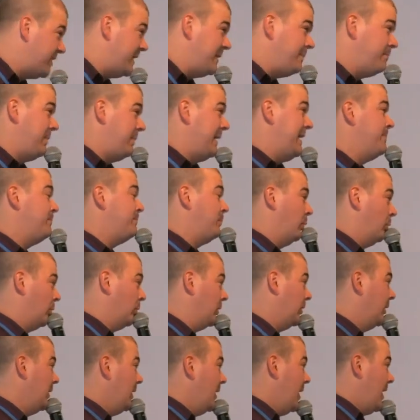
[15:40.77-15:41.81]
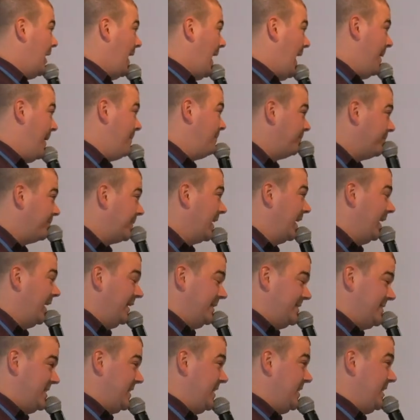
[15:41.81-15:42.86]
people,
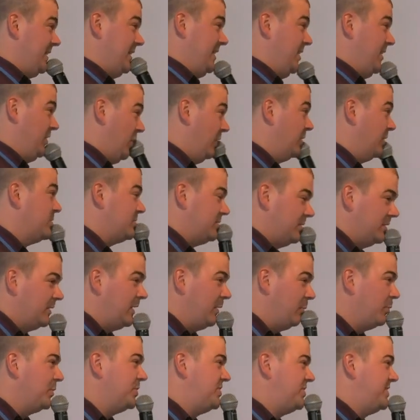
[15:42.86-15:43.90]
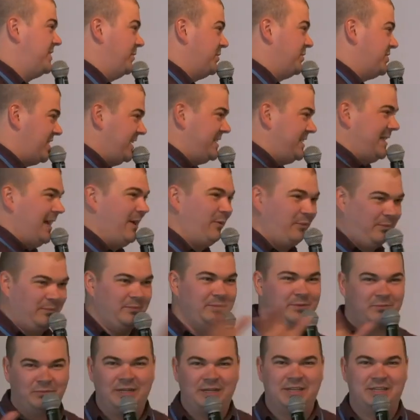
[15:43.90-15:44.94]
and you know, they would still sit out,
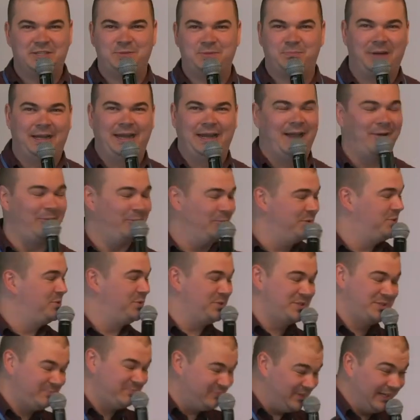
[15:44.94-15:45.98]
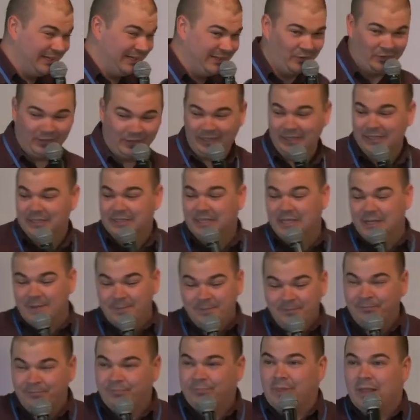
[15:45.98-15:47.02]
really spread out, which was really annoying.
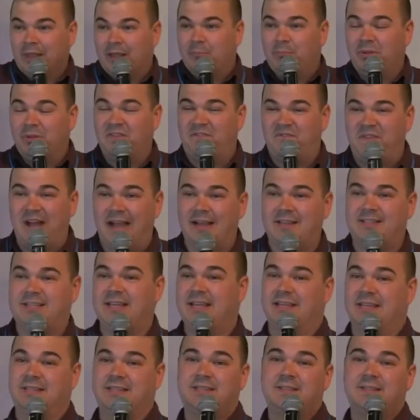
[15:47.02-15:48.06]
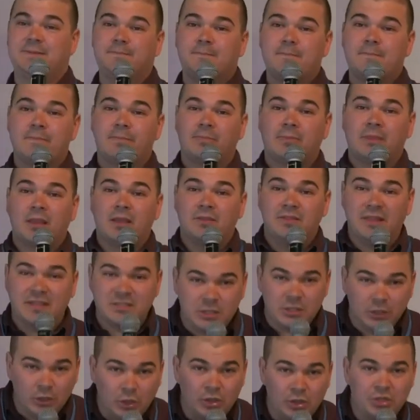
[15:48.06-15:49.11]
But the fact is, there's
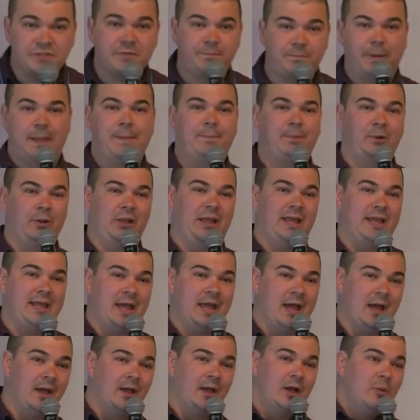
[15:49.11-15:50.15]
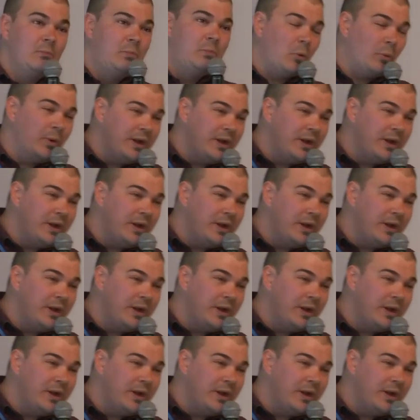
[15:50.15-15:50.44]
loads of people here, but we